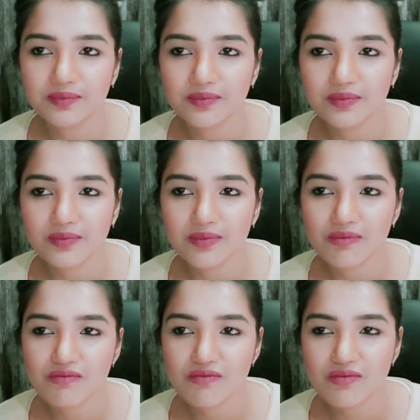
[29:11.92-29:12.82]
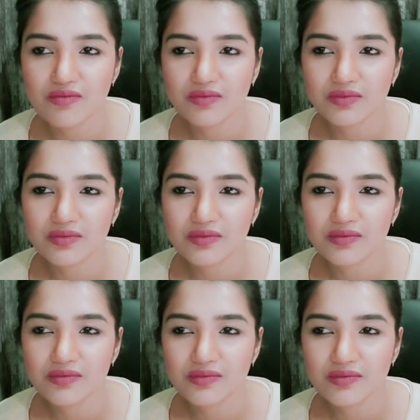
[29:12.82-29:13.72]

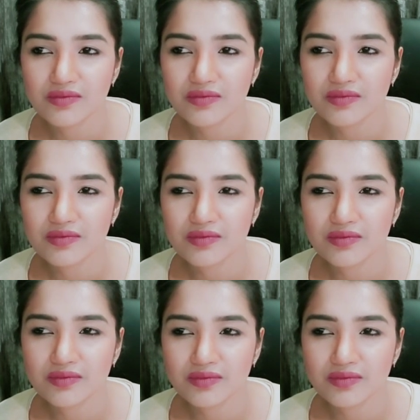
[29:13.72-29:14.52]
(silence)